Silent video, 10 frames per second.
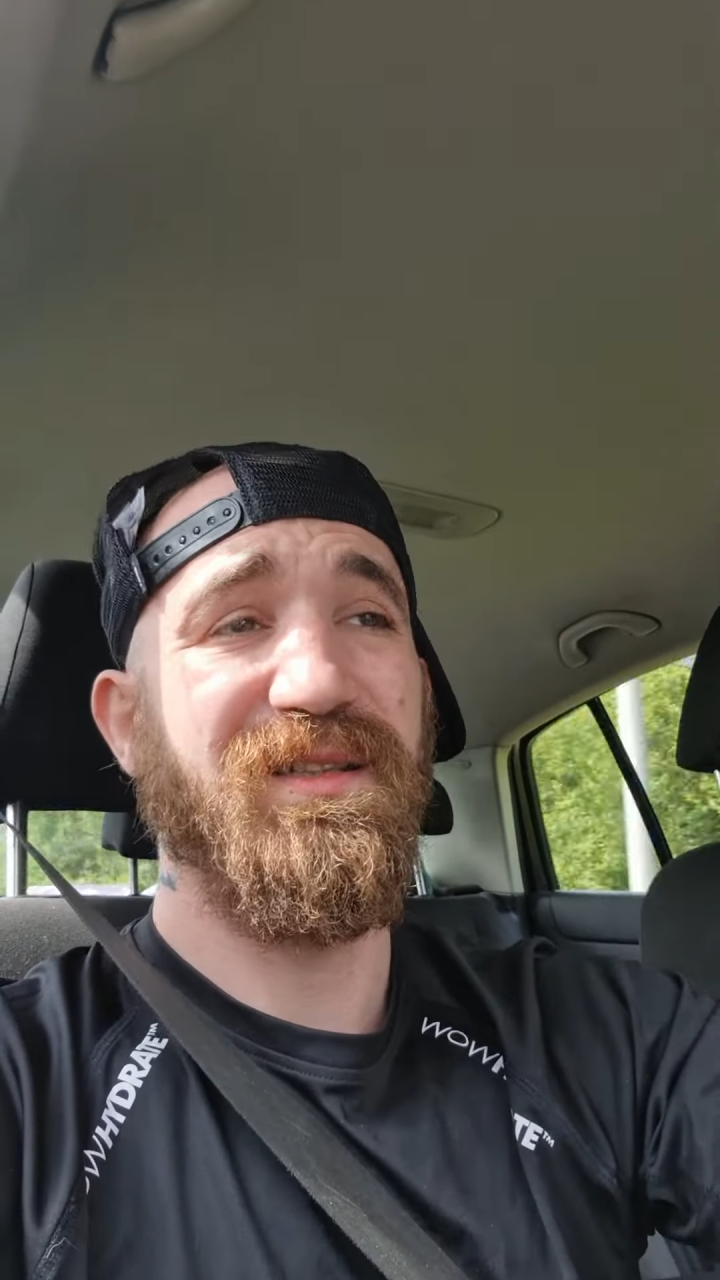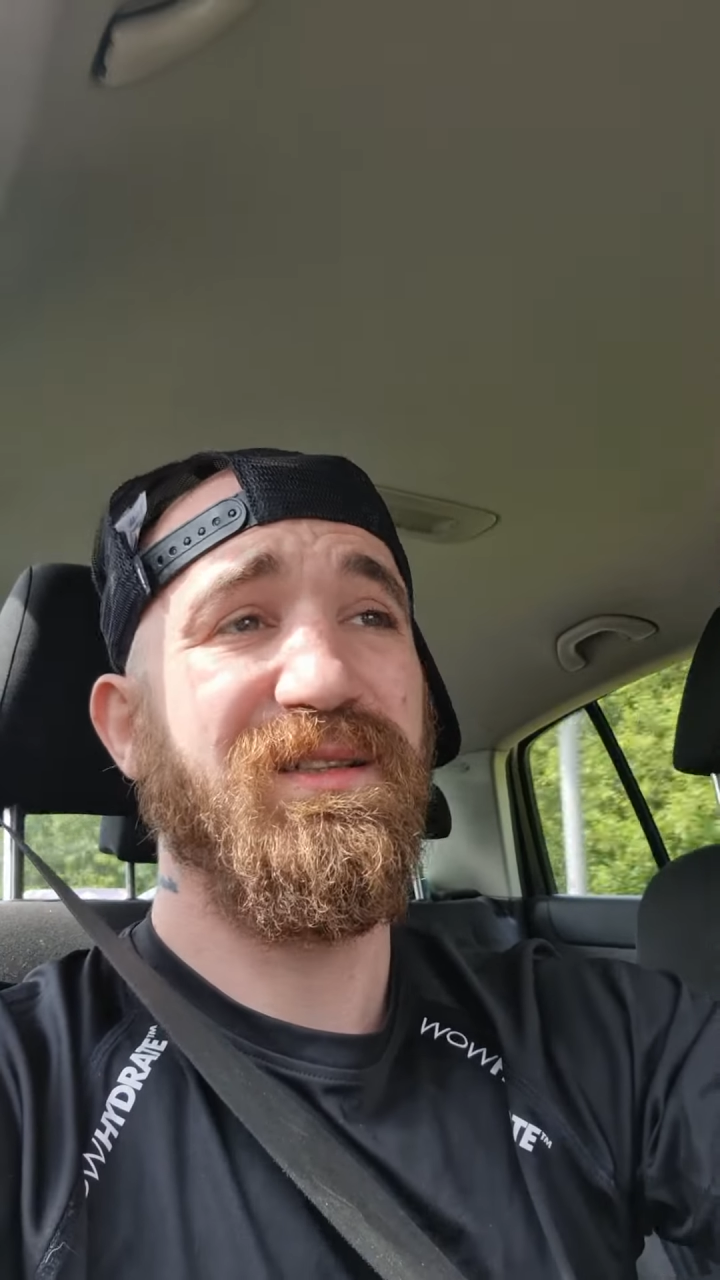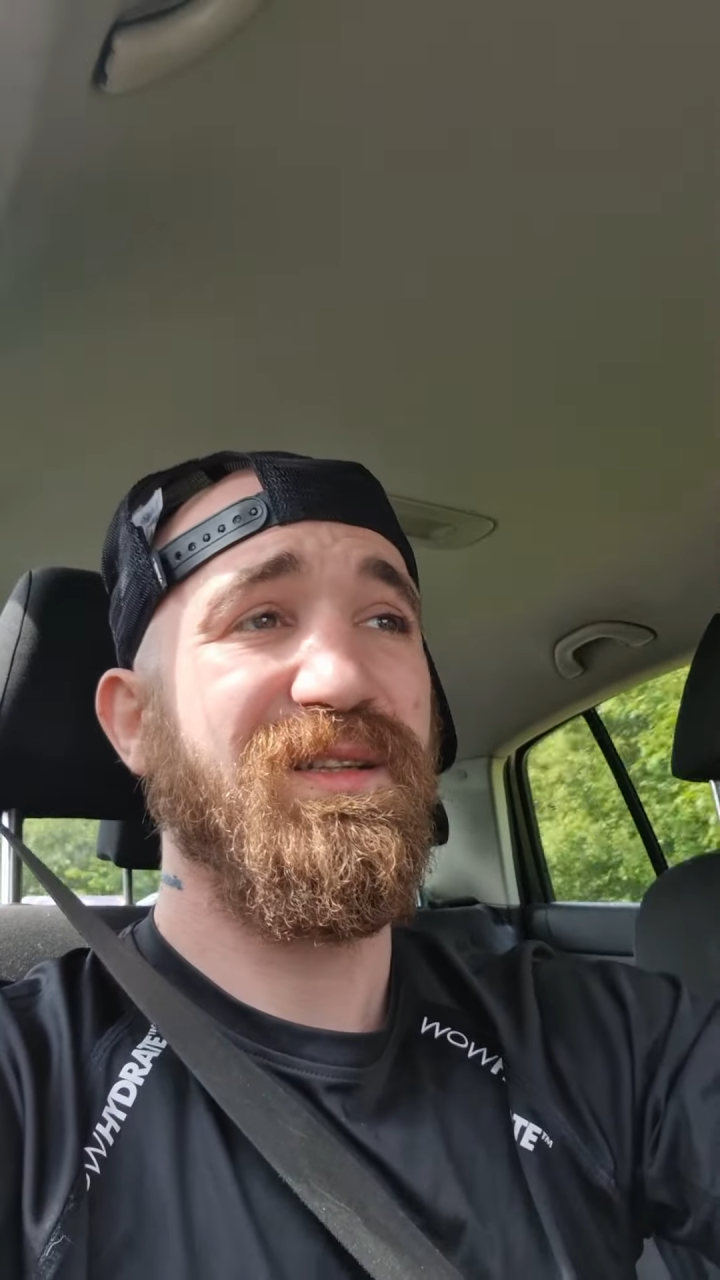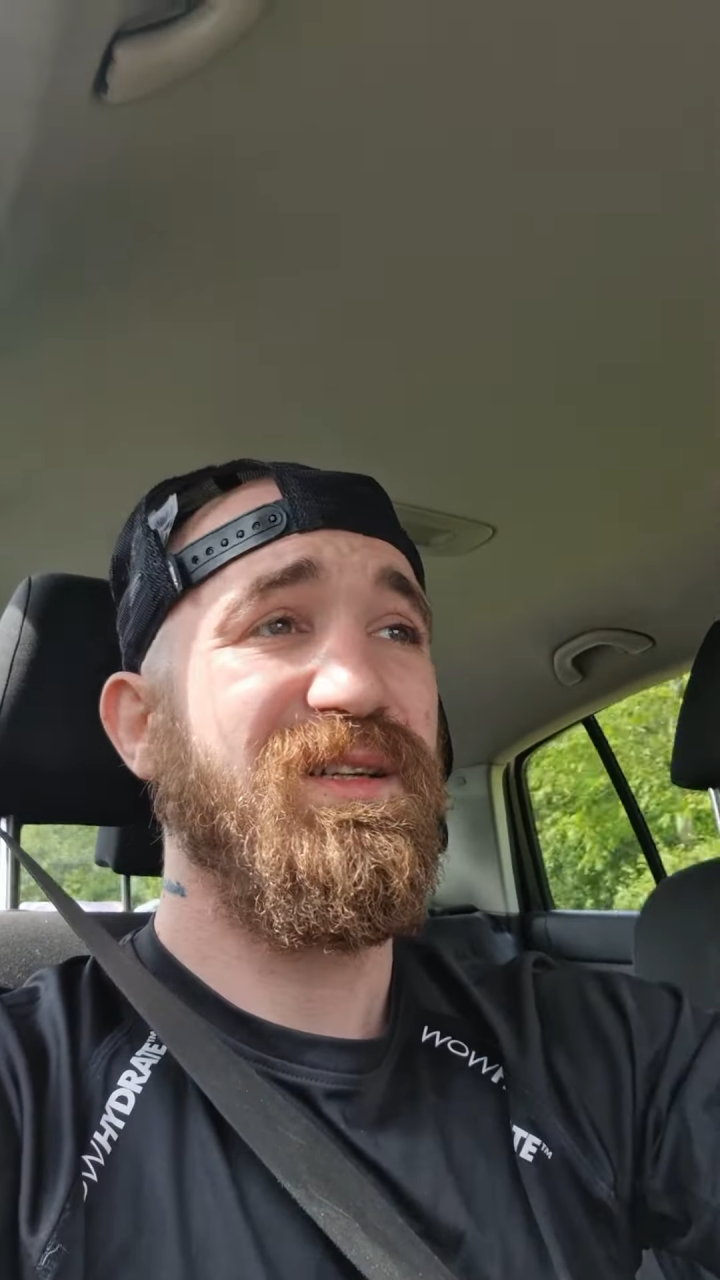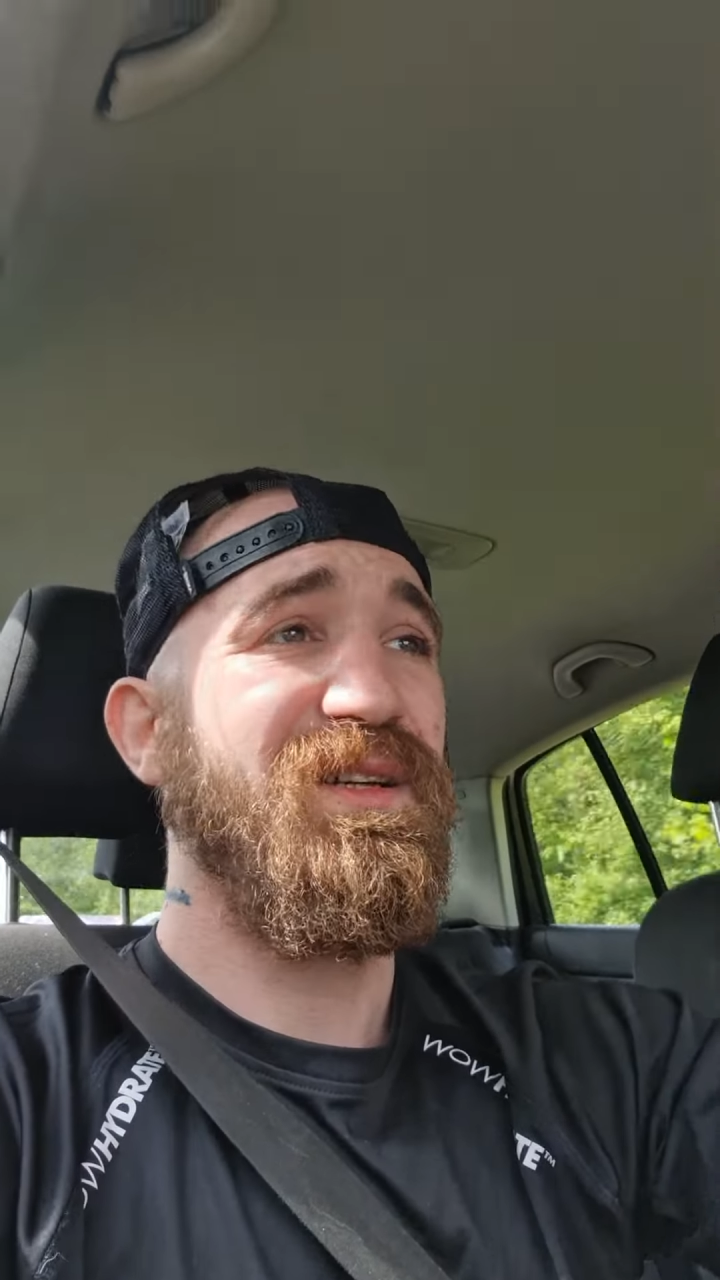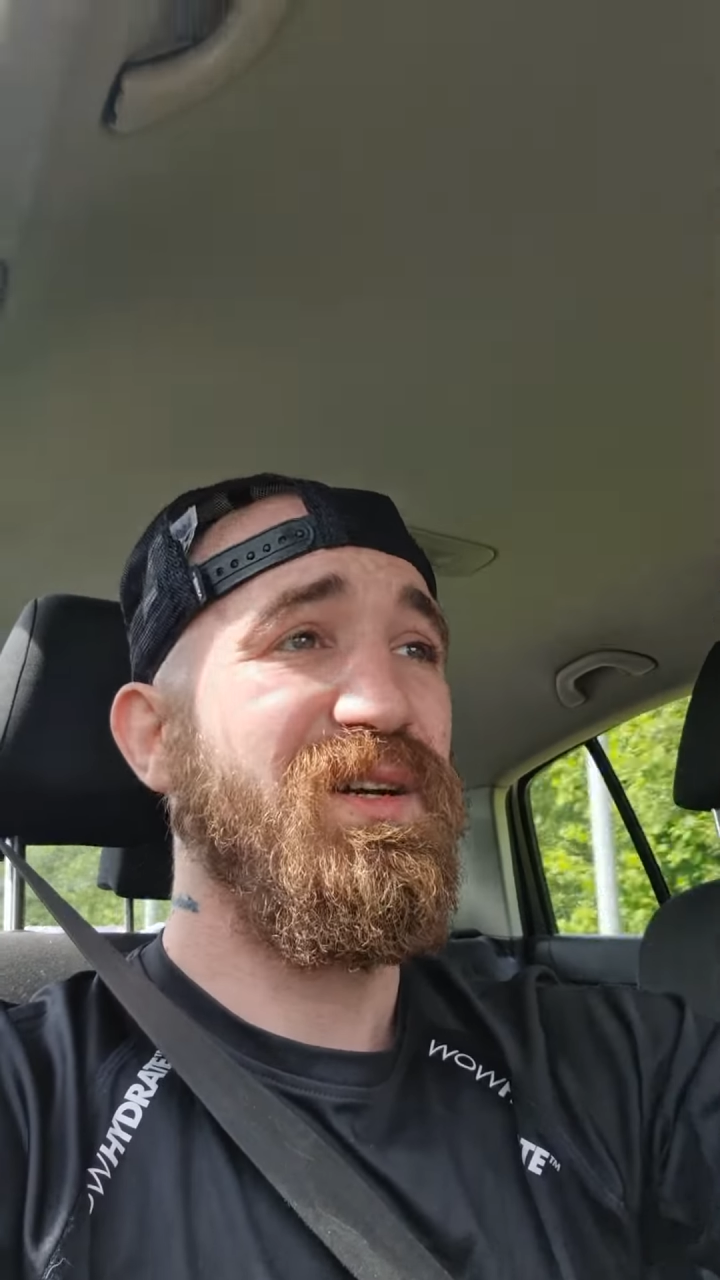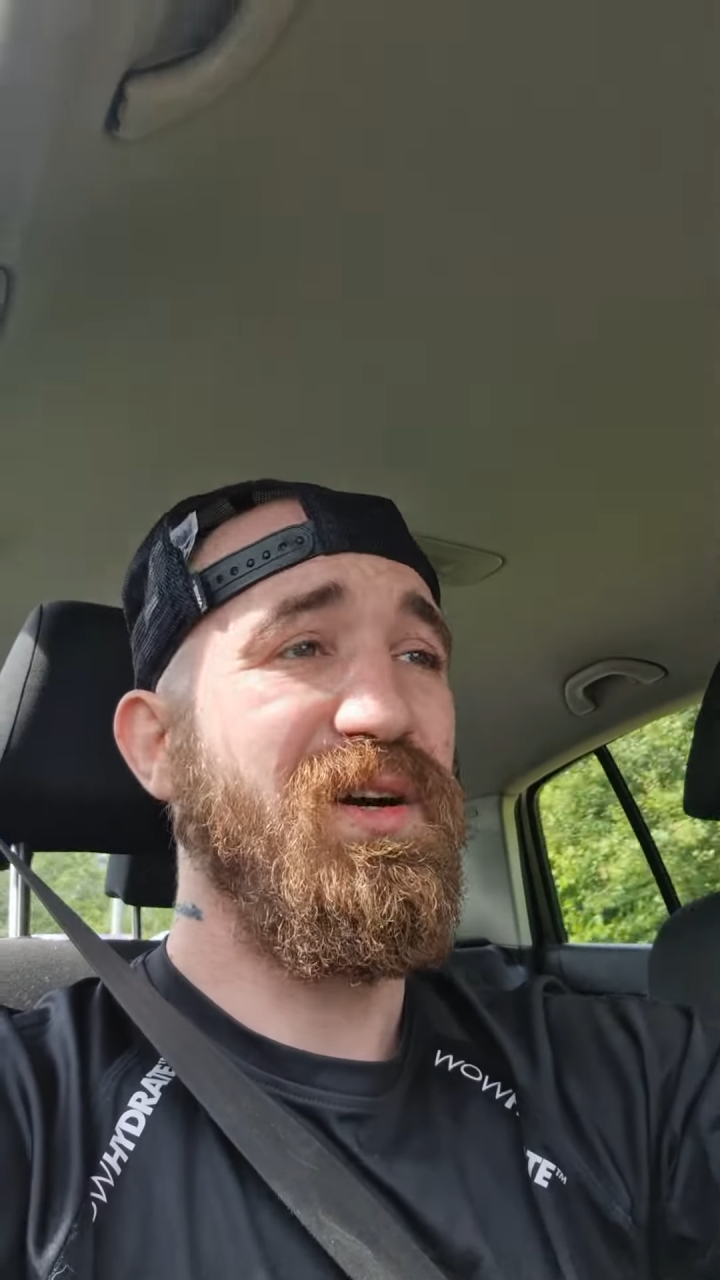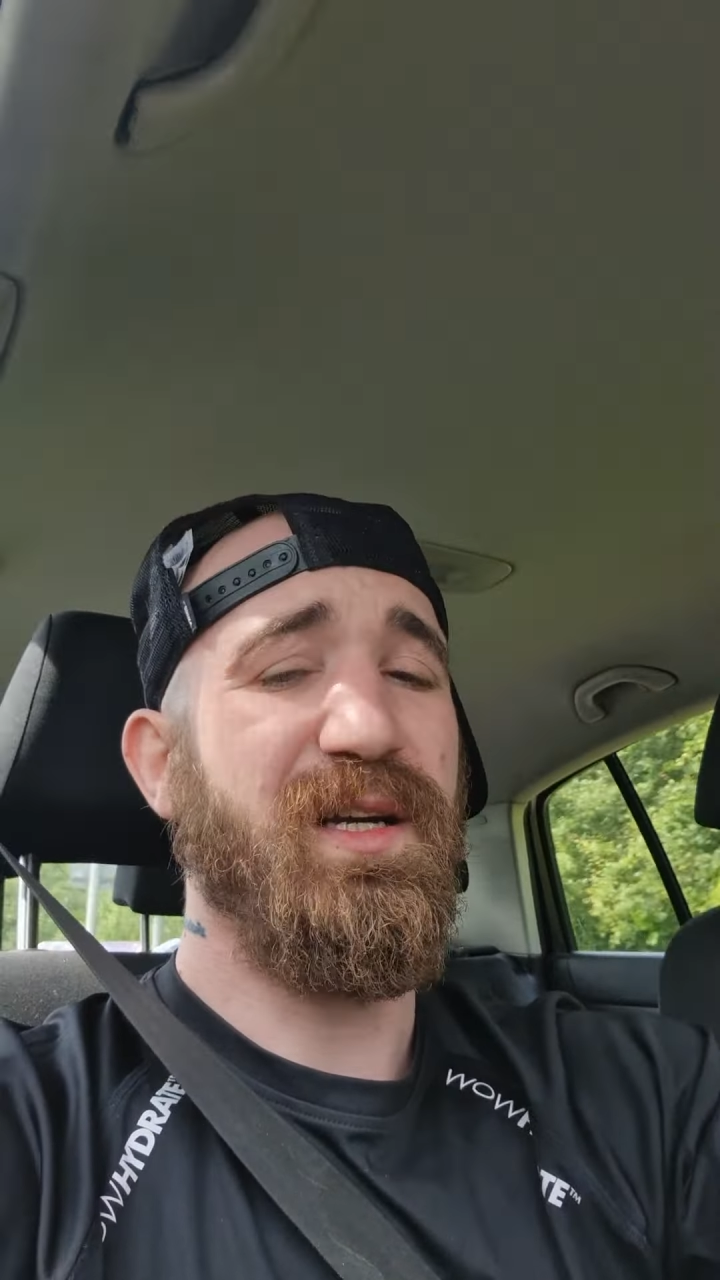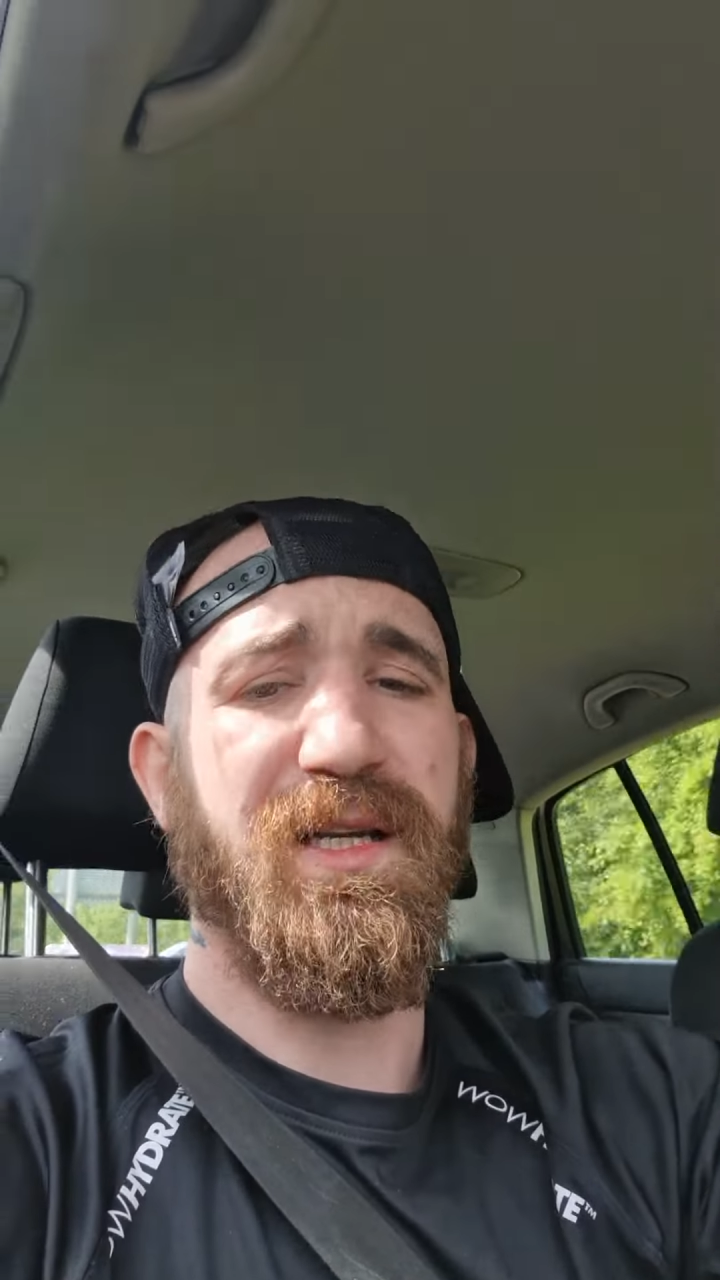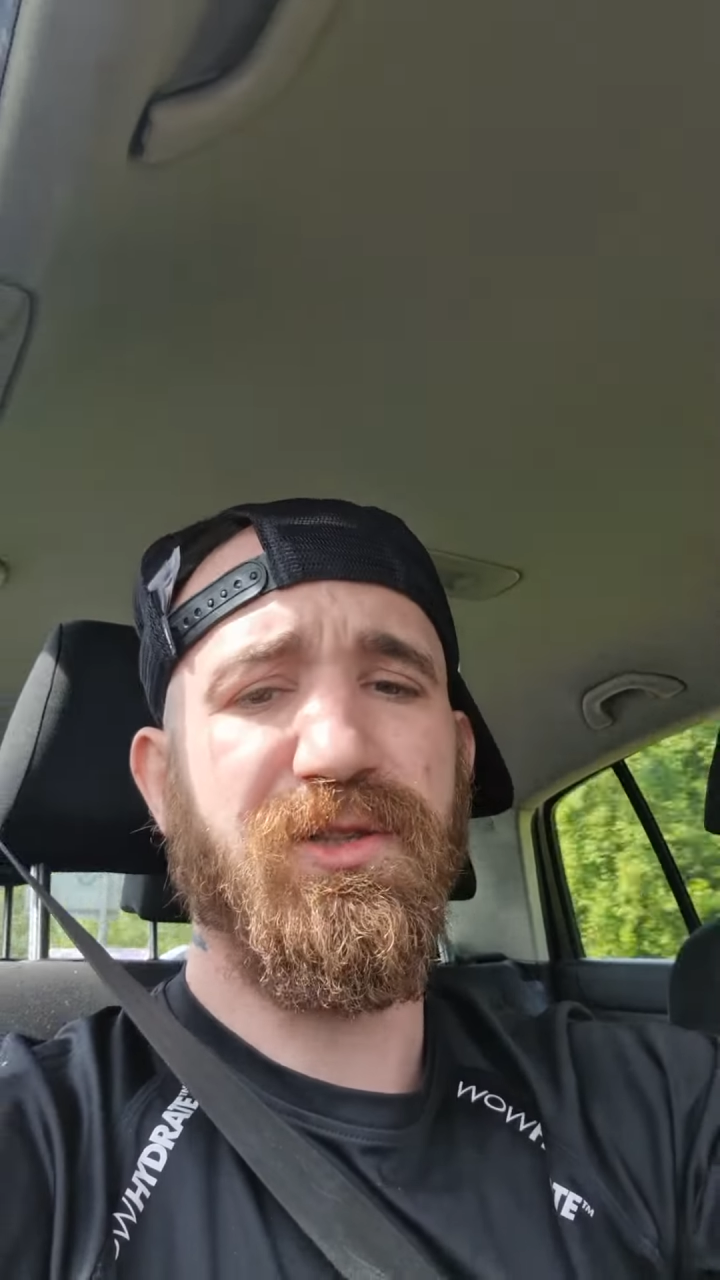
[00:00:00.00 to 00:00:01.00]
All
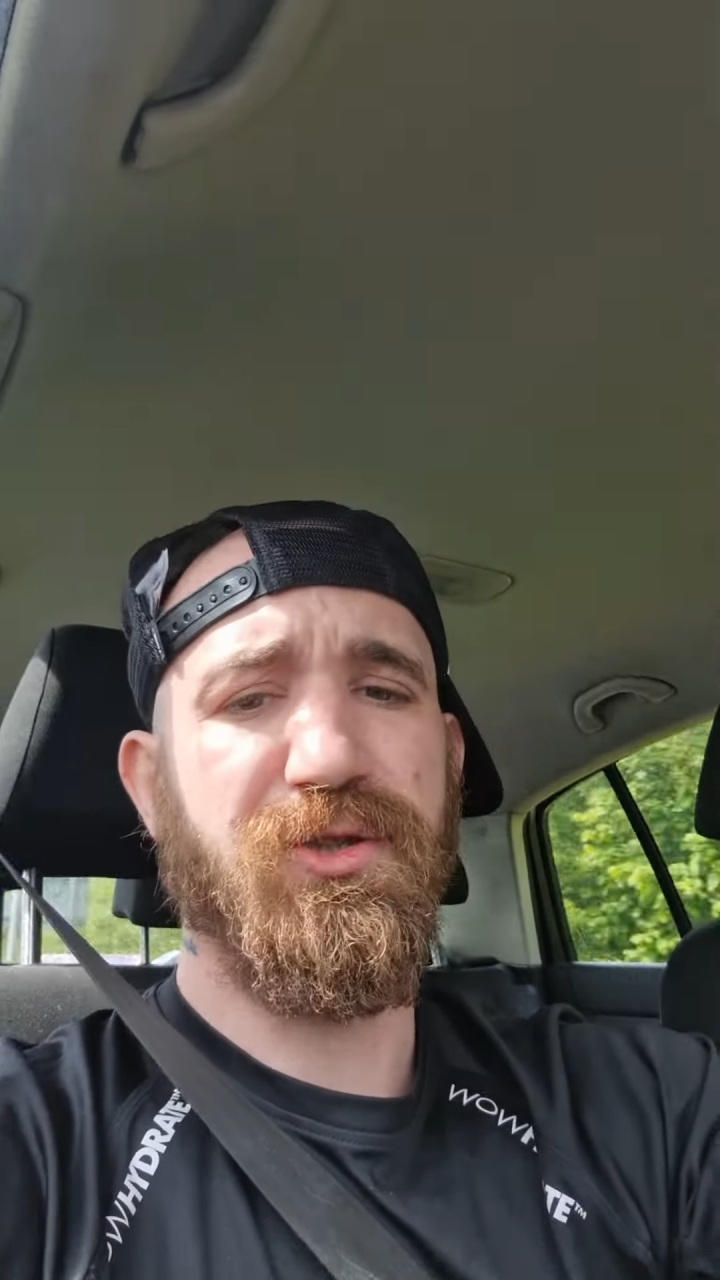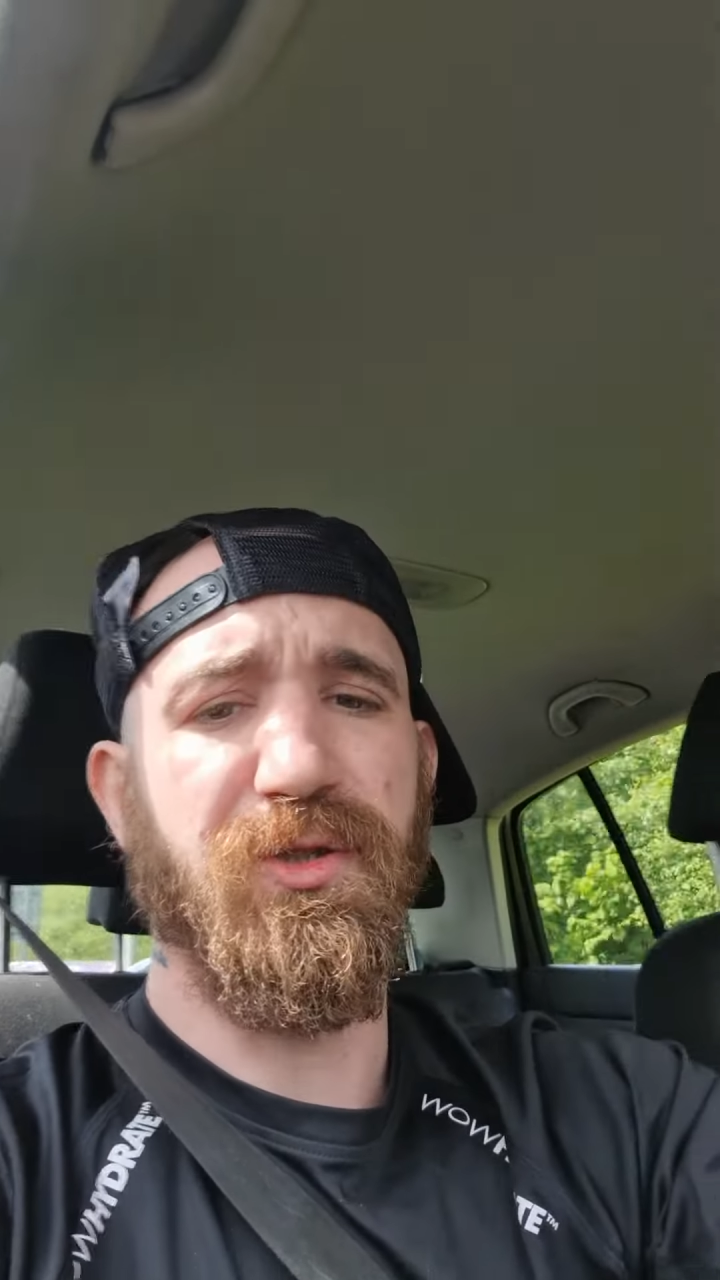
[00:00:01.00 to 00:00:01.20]
right, catch you